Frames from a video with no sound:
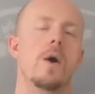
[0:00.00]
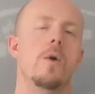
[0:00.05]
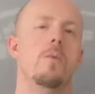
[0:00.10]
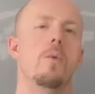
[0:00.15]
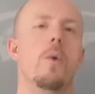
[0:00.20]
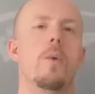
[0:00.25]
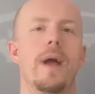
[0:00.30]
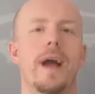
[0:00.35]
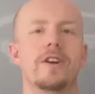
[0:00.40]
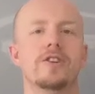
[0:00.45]

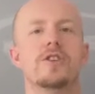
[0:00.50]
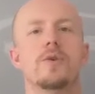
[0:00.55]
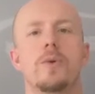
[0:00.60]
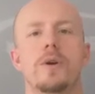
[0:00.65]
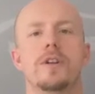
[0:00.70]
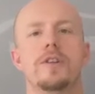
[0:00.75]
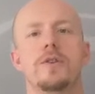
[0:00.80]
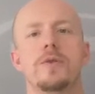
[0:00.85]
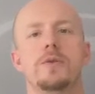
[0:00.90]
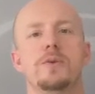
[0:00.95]
What we actually
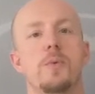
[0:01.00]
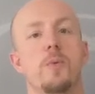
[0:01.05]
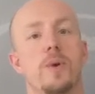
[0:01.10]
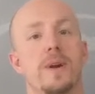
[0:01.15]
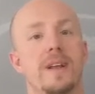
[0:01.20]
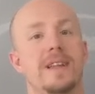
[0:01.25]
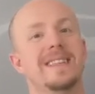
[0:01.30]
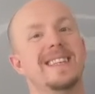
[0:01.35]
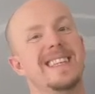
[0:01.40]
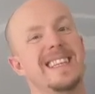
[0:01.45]
want to do is we
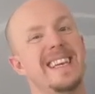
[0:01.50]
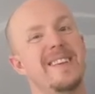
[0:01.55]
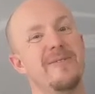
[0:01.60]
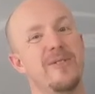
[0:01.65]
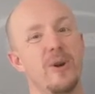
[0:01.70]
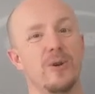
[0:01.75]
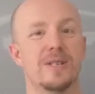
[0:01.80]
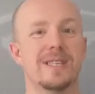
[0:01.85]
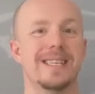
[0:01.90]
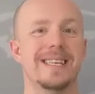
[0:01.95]
want to leave
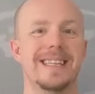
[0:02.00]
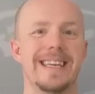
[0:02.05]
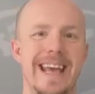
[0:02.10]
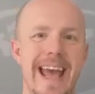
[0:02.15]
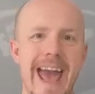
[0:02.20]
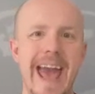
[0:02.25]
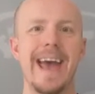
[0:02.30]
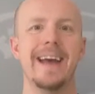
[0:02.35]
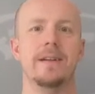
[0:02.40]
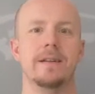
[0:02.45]
those to
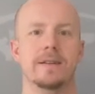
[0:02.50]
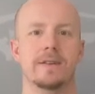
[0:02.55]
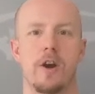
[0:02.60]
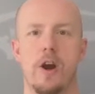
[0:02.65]
the end.